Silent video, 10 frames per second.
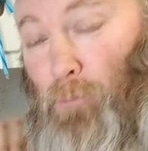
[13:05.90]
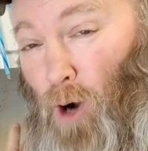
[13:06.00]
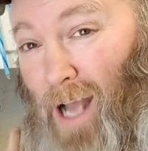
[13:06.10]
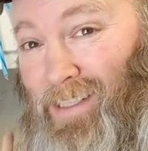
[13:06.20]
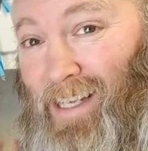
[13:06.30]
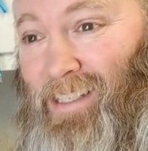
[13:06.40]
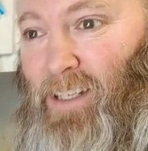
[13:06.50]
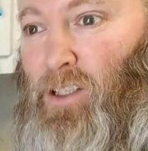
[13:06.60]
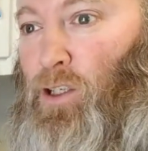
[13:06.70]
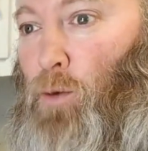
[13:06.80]
the process
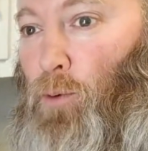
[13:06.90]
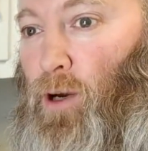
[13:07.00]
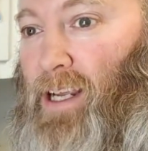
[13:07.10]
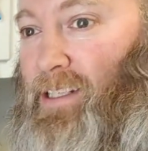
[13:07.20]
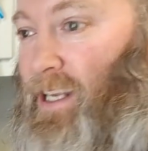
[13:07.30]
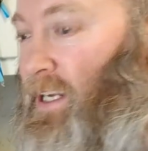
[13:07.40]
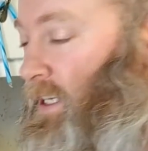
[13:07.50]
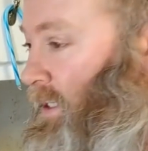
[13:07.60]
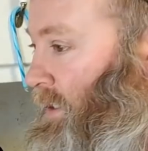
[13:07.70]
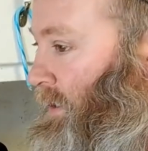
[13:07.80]
is super
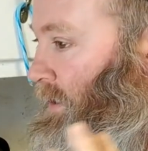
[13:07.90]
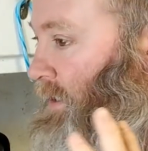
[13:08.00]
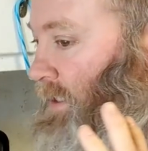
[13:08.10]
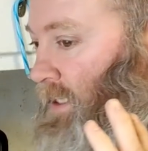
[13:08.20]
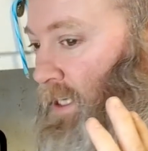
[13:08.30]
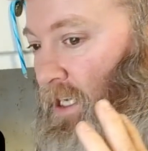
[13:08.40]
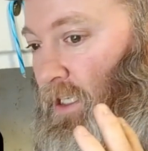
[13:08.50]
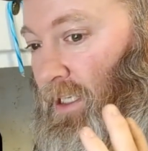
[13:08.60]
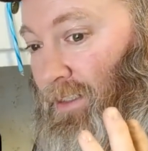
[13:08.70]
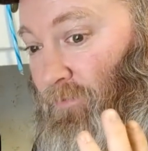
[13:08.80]
easy,
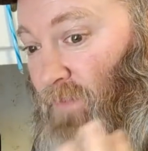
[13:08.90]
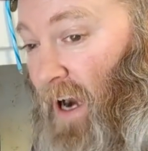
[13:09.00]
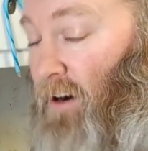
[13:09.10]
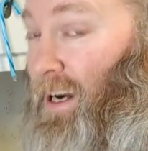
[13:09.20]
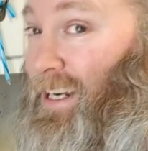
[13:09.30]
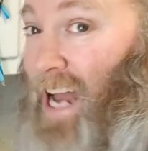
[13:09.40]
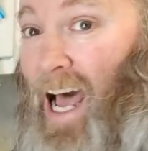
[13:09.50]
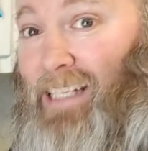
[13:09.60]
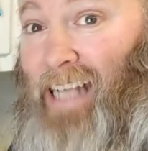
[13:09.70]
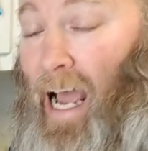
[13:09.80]
very
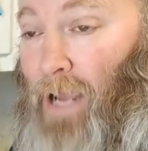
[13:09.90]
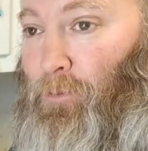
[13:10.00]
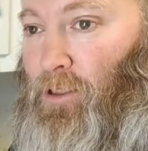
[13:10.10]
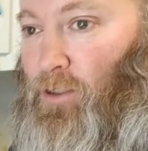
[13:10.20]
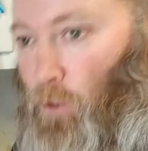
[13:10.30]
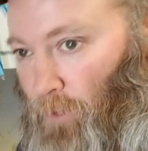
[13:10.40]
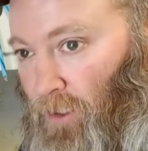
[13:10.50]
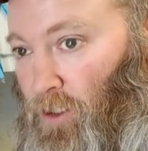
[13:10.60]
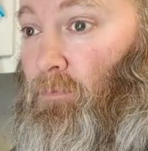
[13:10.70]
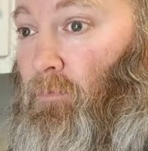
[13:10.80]
non-time consuming.